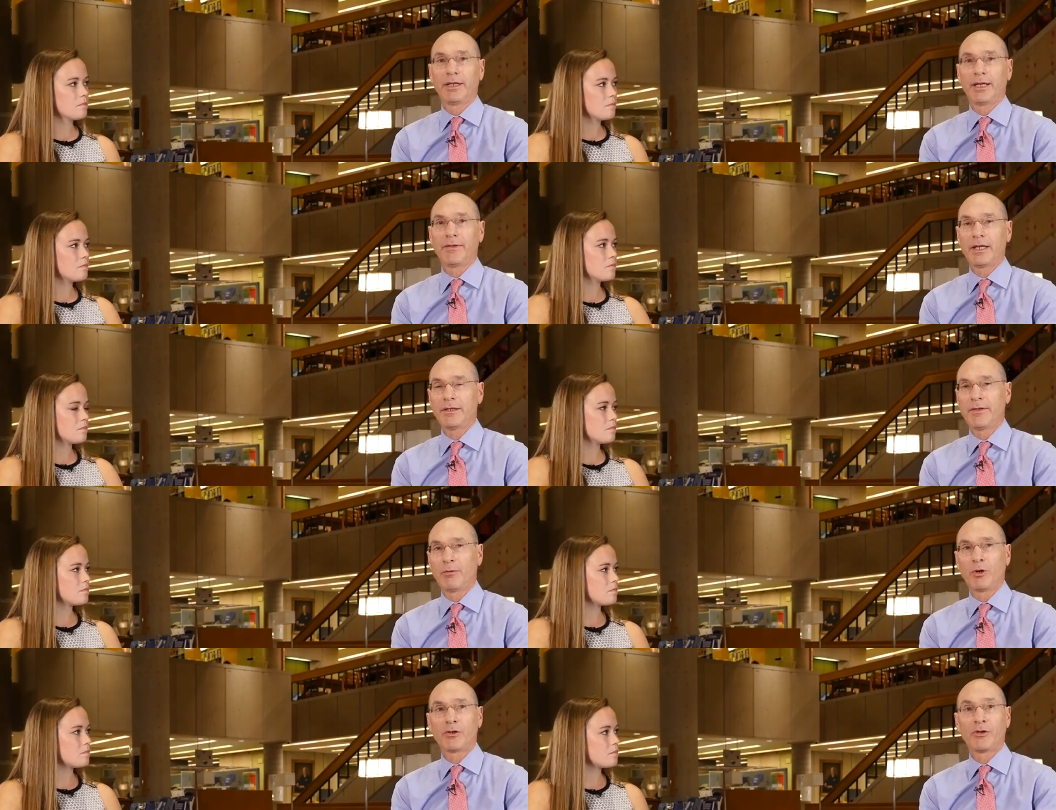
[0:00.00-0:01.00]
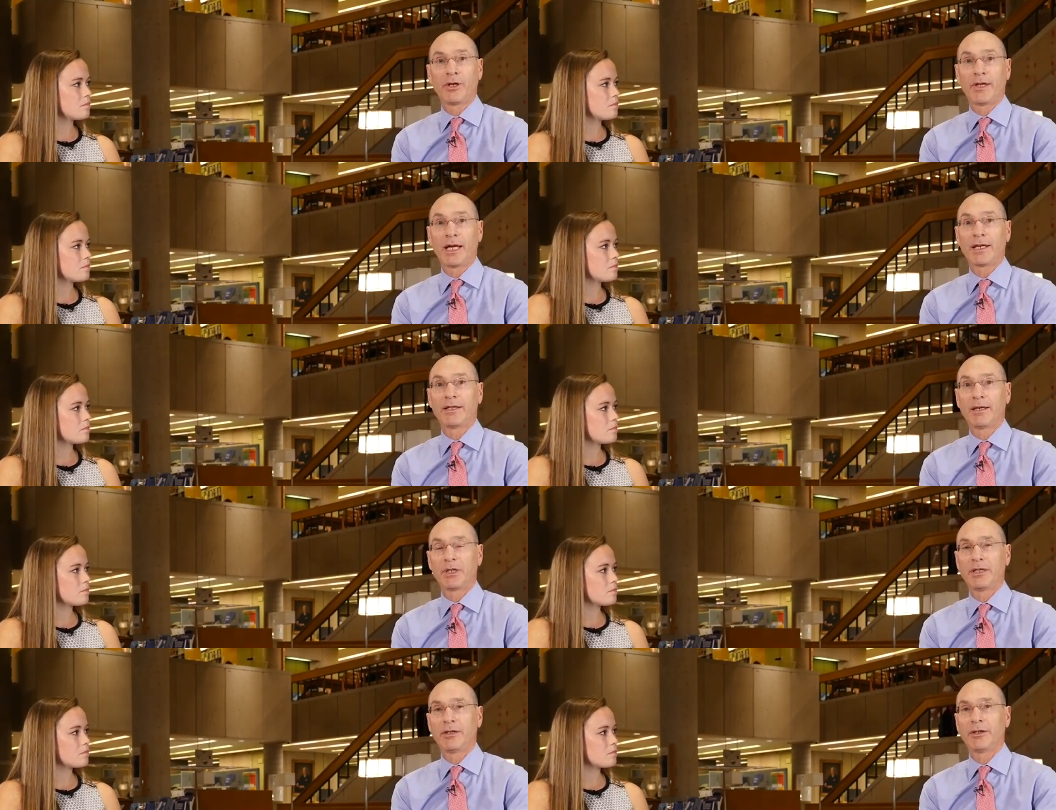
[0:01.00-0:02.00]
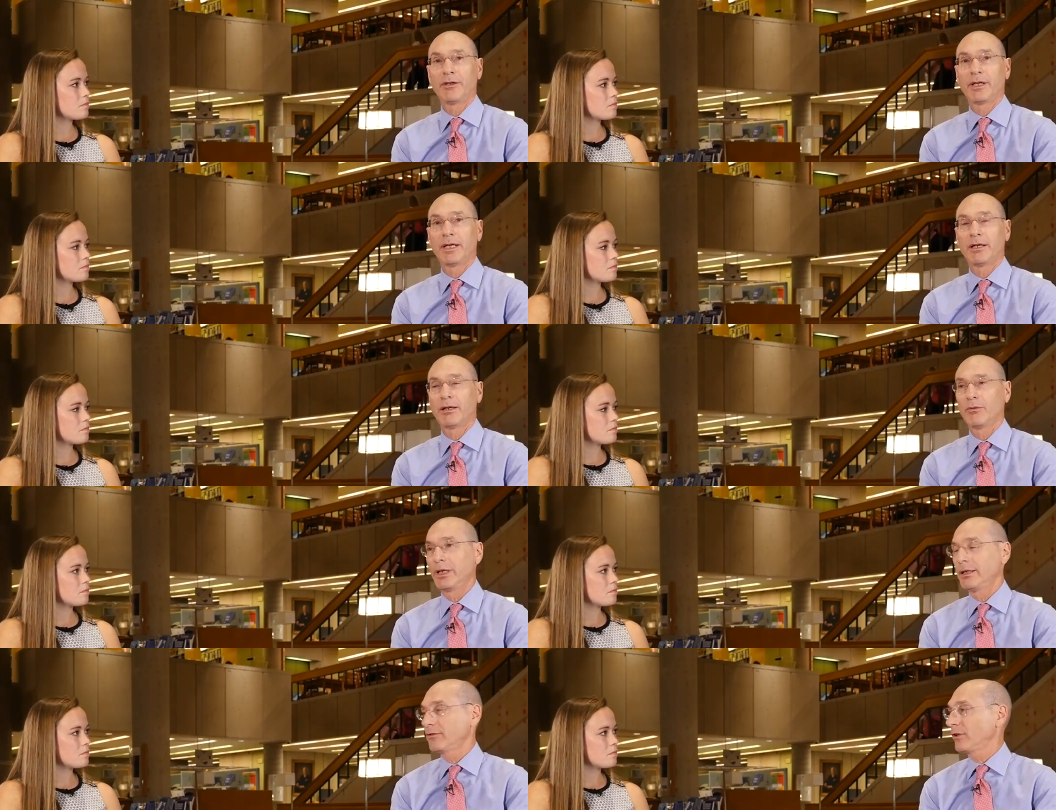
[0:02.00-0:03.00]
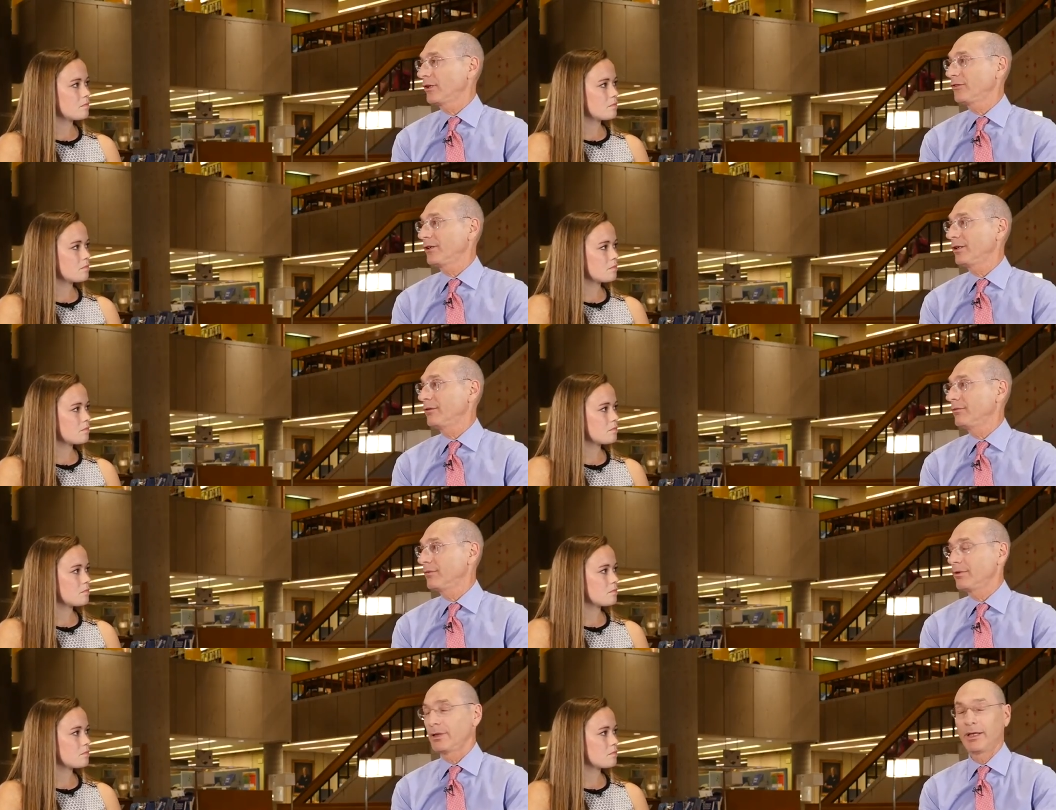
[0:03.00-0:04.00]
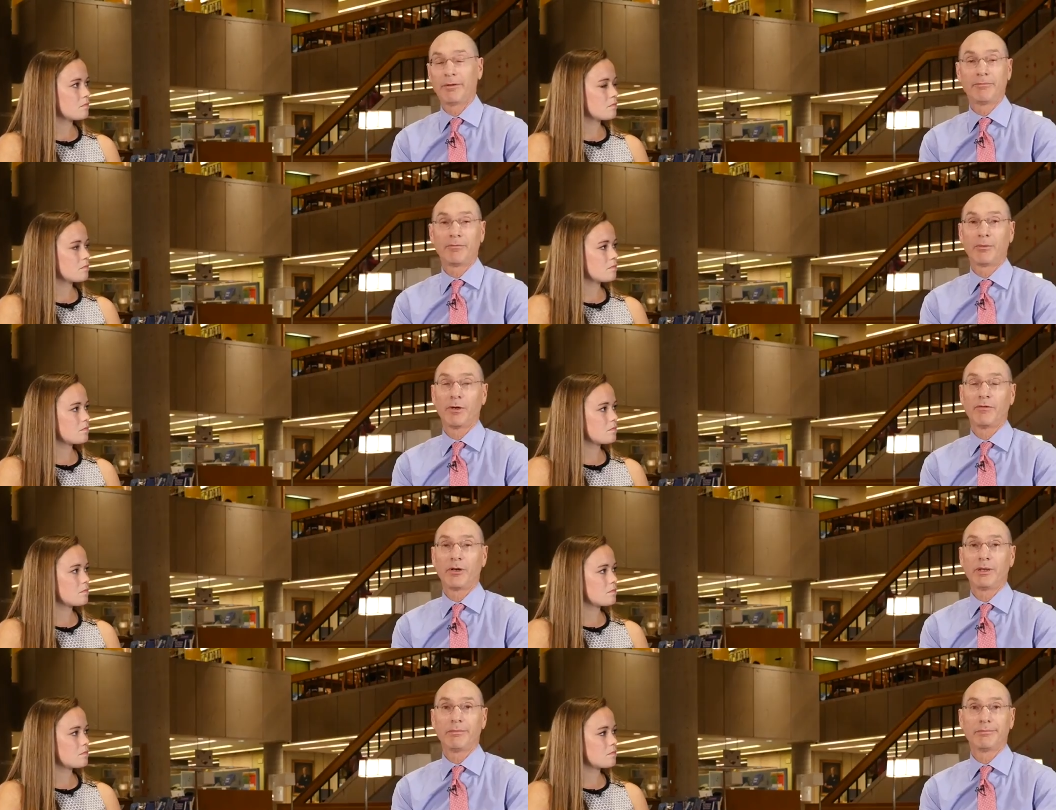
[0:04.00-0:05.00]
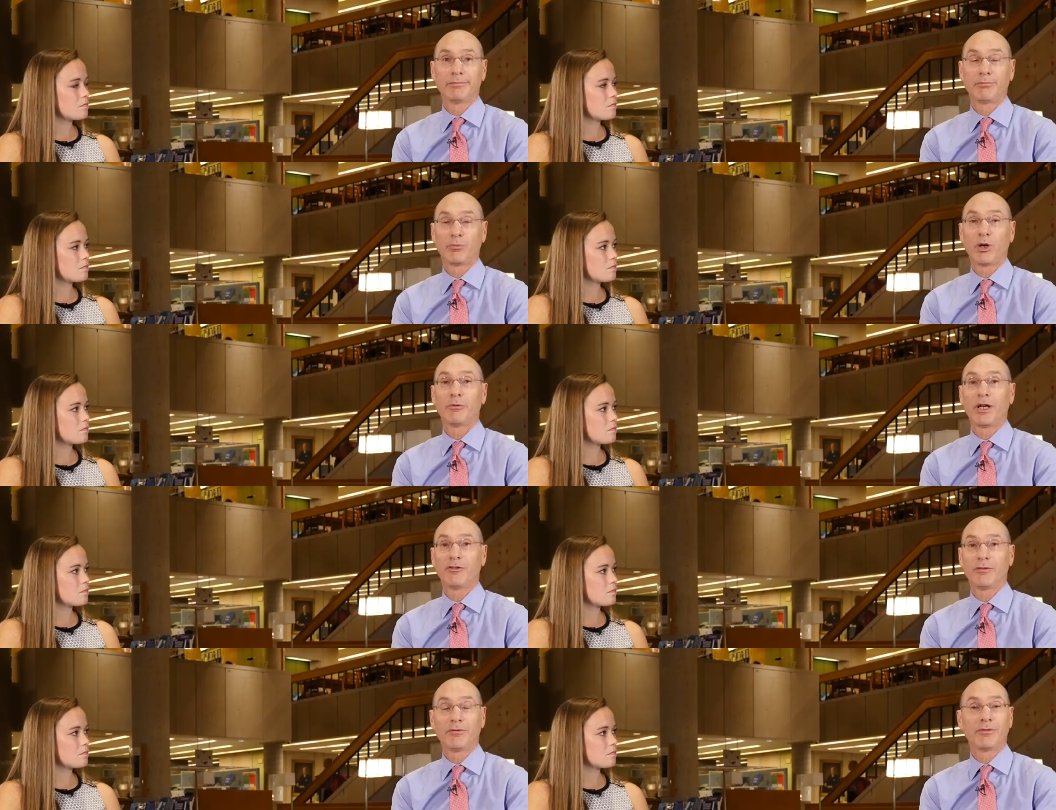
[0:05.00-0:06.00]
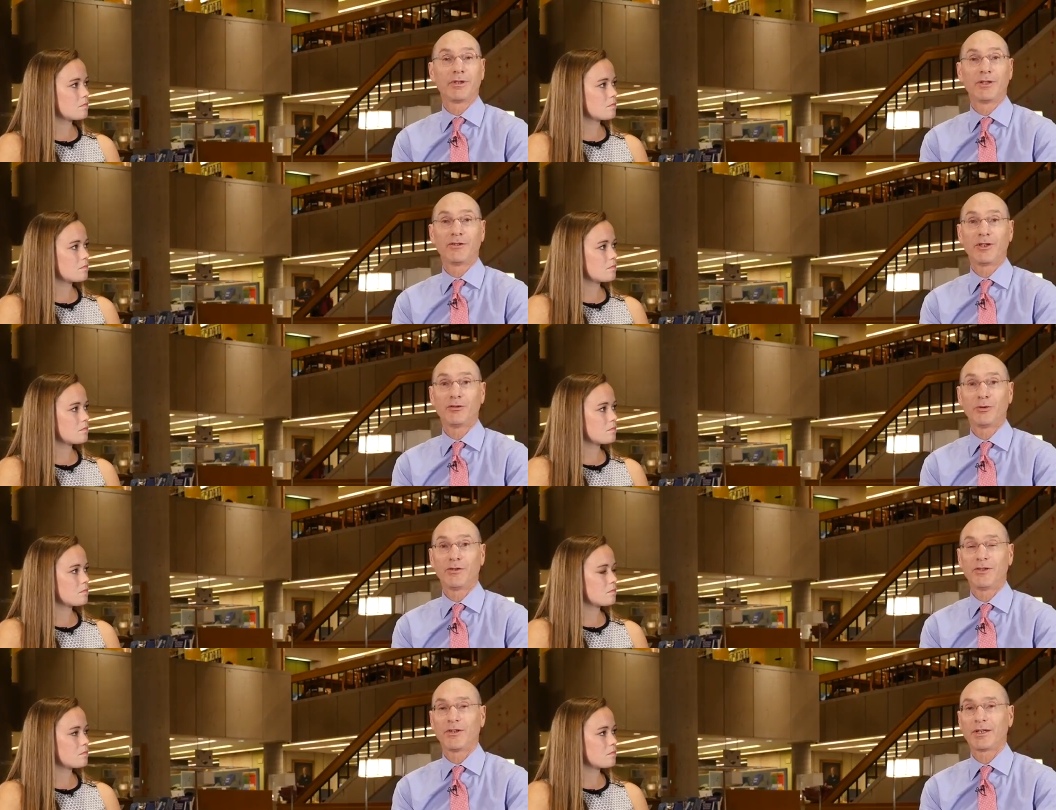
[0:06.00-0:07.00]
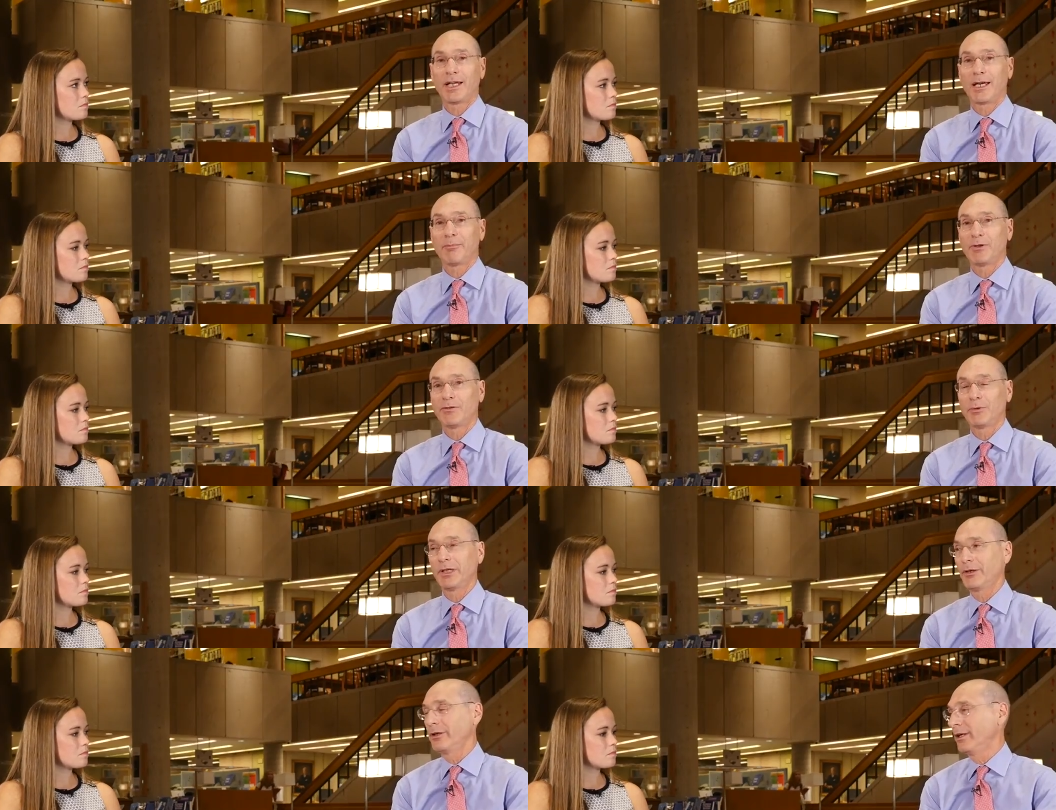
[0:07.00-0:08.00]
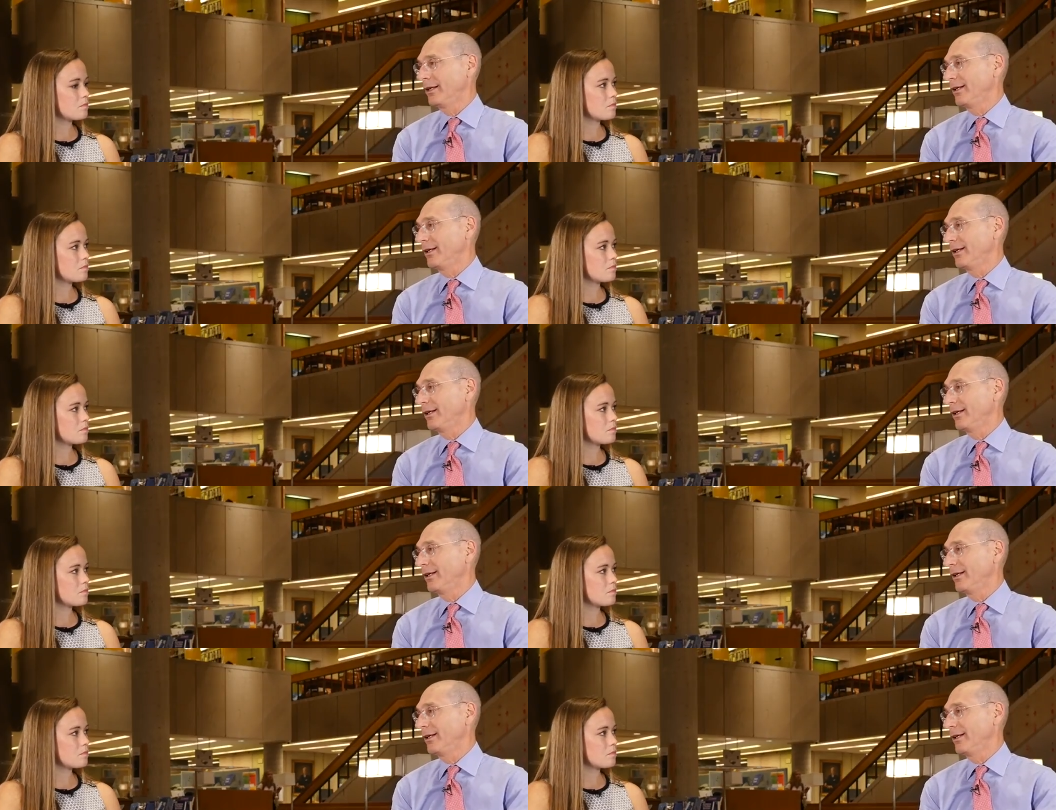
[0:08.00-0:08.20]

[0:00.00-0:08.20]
Speaker 1: and they did their work during the academic year, and we solicited uh, from a very broad range of constituencies on campus, really heard